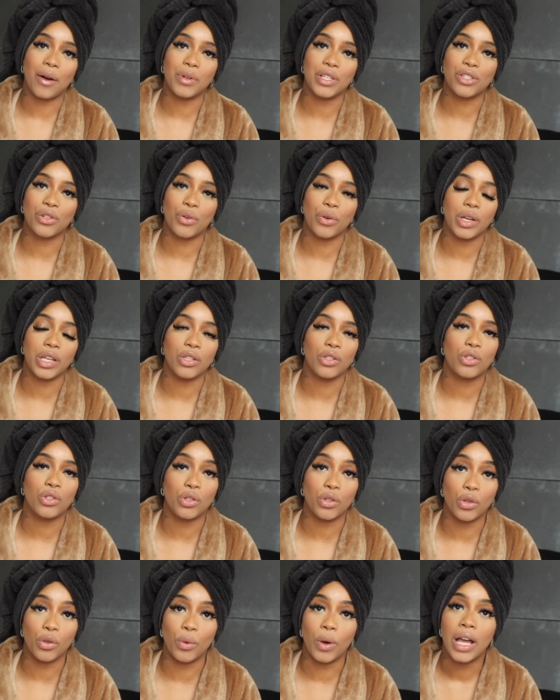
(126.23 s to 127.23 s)
was going
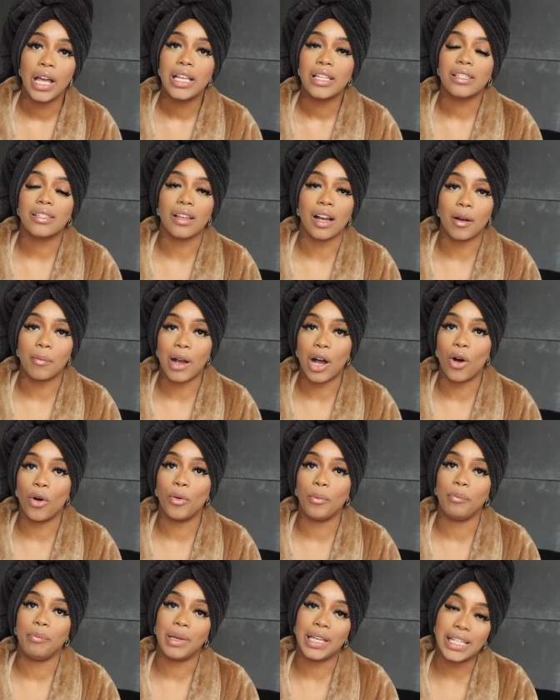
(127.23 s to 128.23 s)
to start my
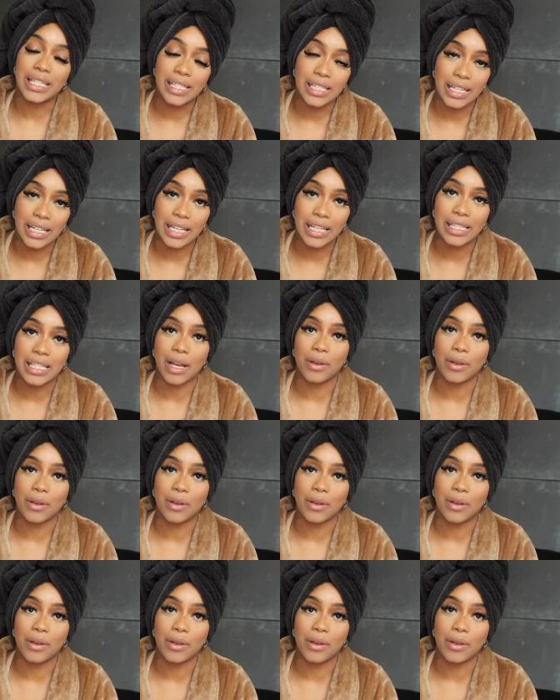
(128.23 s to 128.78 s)
own business.